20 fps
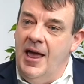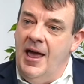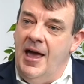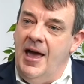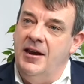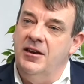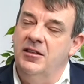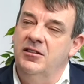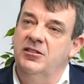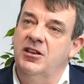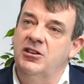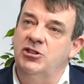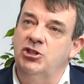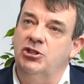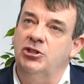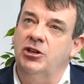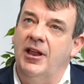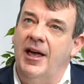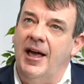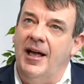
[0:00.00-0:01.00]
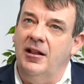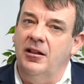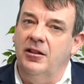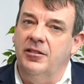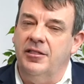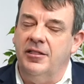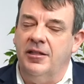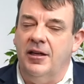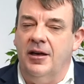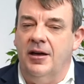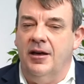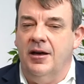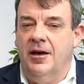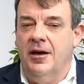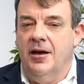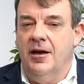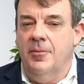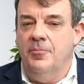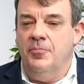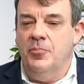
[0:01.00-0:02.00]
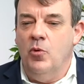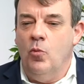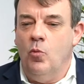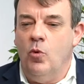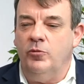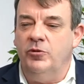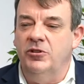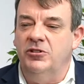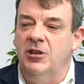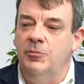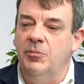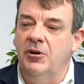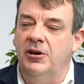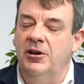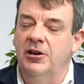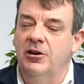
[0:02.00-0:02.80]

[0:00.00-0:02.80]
And in digital health, what we typically